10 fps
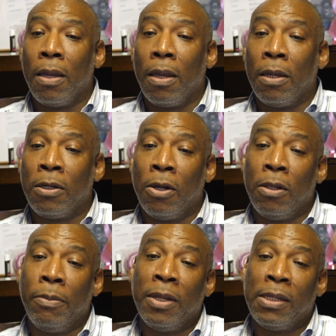a
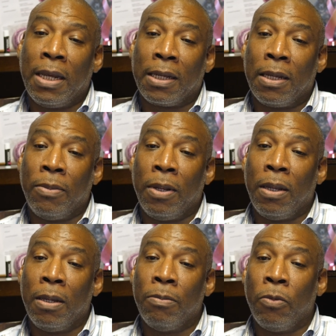total
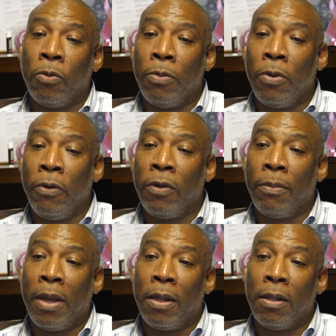mastectomy, remove your
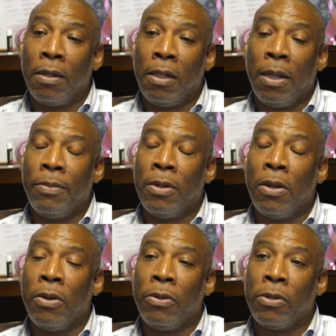lip
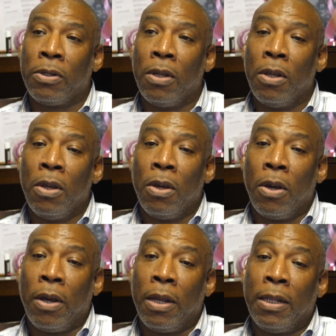nodes,
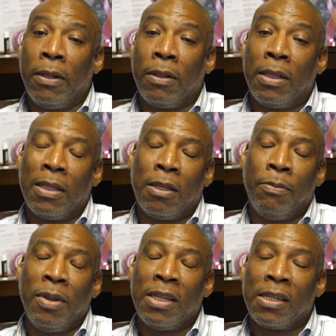or to
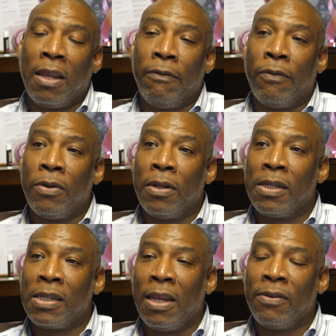be safe, on the
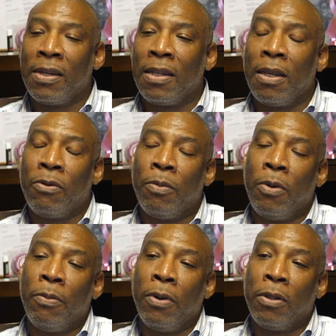safe side, they'll
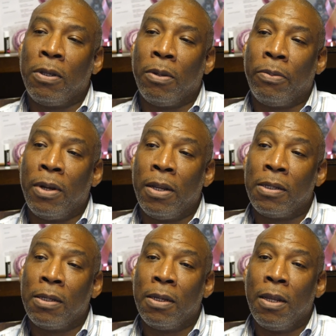remove both of your
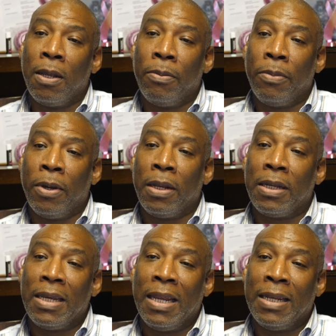breasts. But
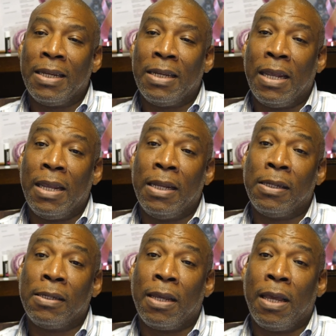in today's
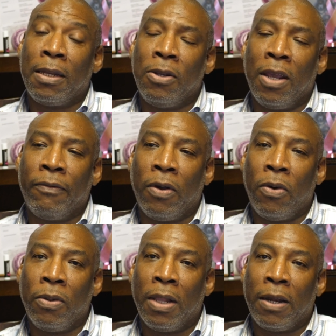society, you a
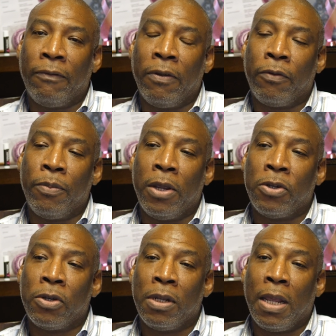whole lot of
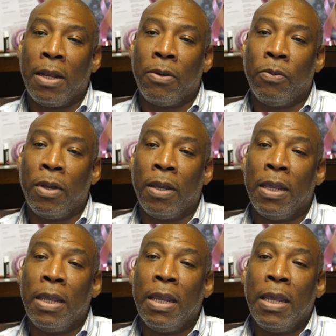information that will
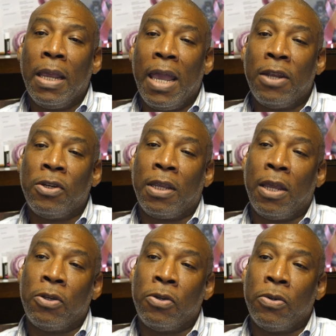
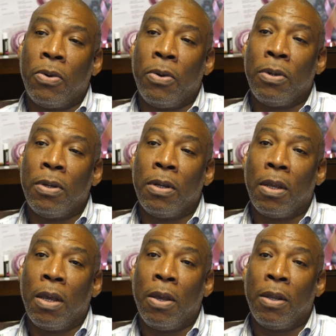educate you on
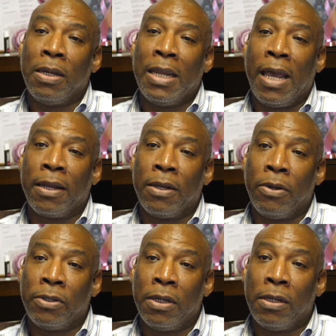
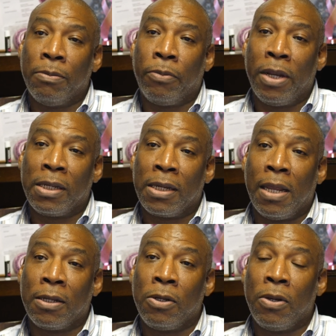diagnosing breast
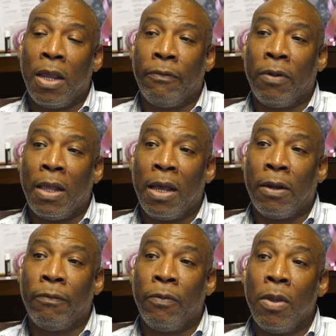cancer. You have a lot
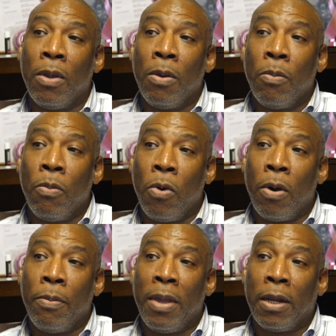of
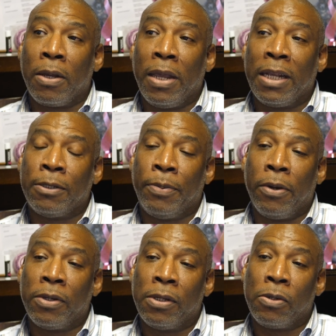more medical
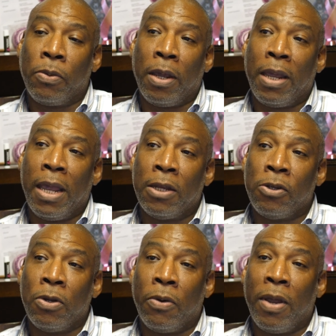experiences, whereas
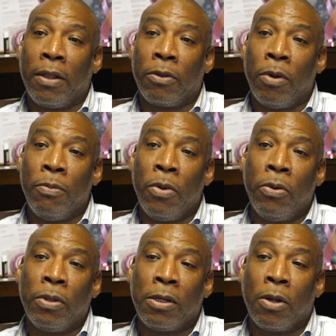you don't have to
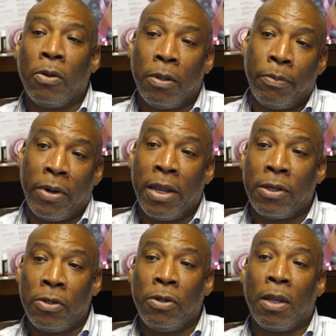remove the total
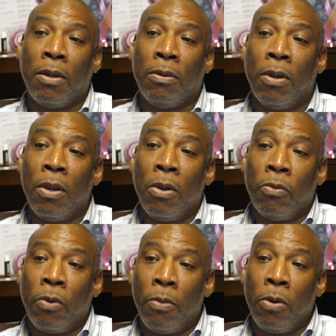breast. You can
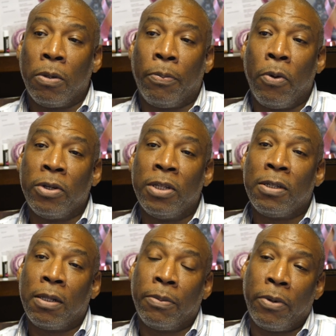remove the portions
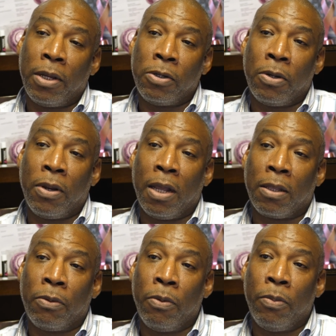of the breast. You don't have
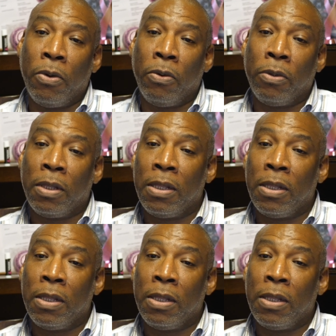to remove